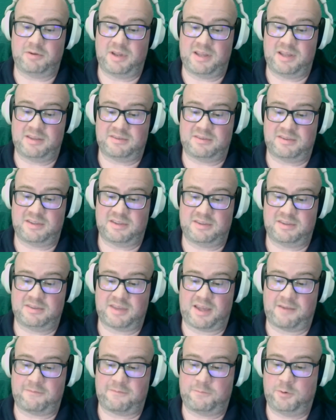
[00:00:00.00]
and see
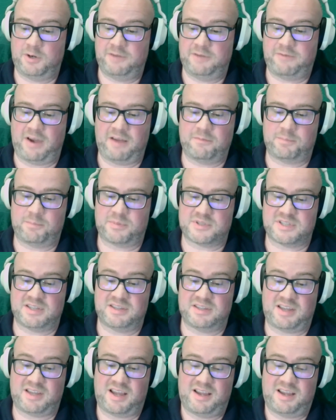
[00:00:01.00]
that 45% of
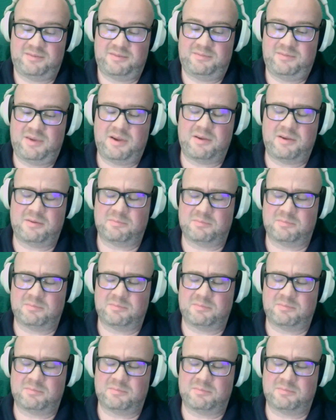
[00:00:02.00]
the time,